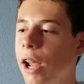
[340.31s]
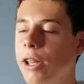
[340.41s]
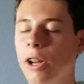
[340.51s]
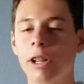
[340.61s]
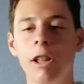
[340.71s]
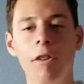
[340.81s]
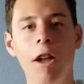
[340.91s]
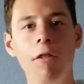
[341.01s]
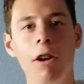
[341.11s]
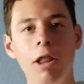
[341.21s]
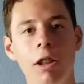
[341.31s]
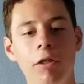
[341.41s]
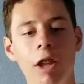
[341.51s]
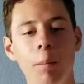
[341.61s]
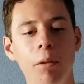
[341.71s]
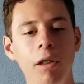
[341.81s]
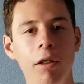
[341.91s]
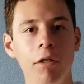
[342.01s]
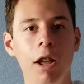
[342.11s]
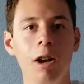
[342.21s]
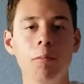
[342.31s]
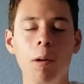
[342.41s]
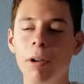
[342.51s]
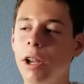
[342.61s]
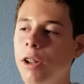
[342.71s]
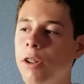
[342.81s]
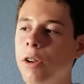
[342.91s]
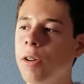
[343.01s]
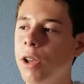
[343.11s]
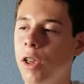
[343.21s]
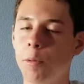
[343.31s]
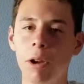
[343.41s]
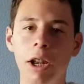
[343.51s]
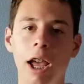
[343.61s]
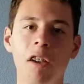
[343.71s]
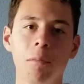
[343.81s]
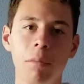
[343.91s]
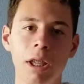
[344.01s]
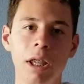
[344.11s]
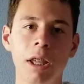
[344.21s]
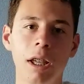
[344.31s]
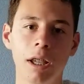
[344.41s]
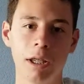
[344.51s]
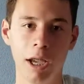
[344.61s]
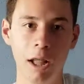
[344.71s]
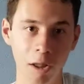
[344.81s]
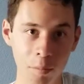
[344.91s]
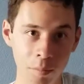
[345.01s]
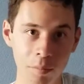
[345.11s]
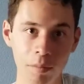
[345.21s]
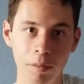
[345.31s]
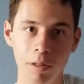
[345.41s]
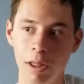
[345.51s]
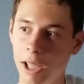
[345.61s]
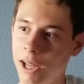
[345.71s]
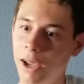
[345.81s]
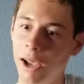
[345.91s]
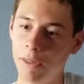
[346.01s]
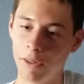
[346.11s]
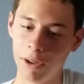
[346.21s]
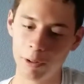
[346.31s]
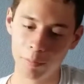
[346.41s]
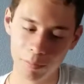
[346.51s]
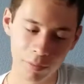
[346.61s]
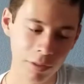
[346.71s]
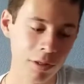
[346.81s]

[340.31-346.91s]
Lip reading: And now to close off our little tips list, what we're gonna do is we're gonna have me, Callum, and Isaac.